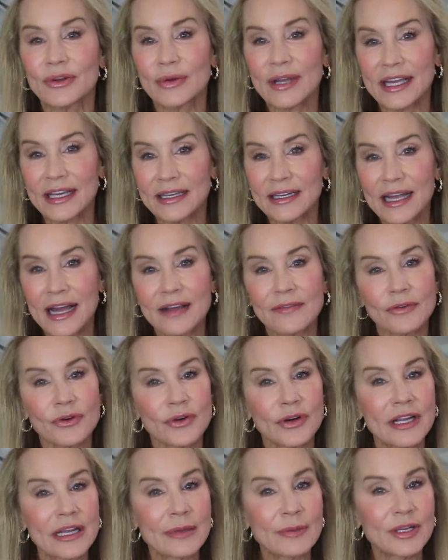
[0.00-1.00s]
you can't have
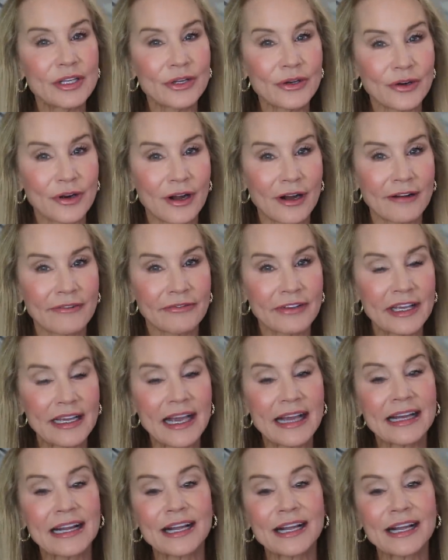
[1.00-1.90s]
cream in your coffee.